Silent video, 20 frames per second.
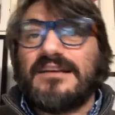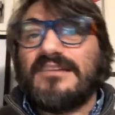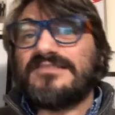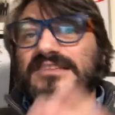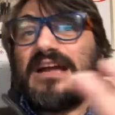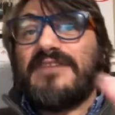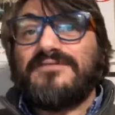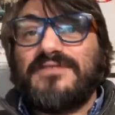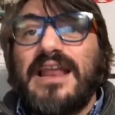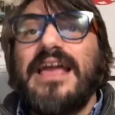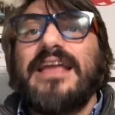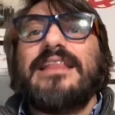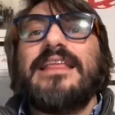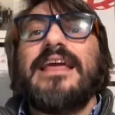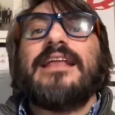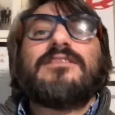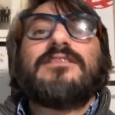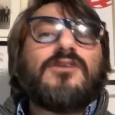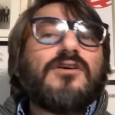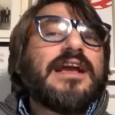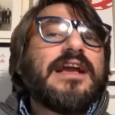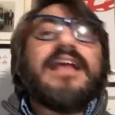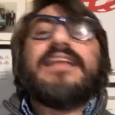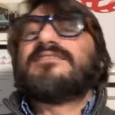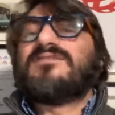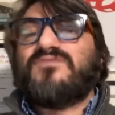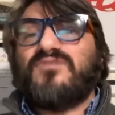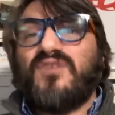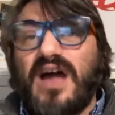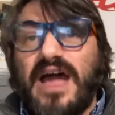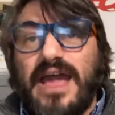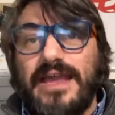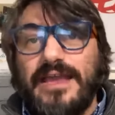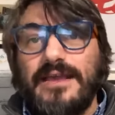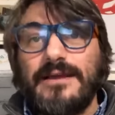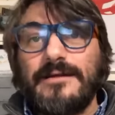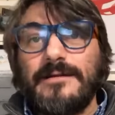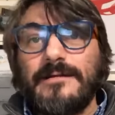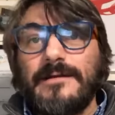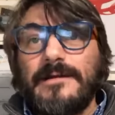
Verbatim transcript: and stuff like that. Okay, it's fine.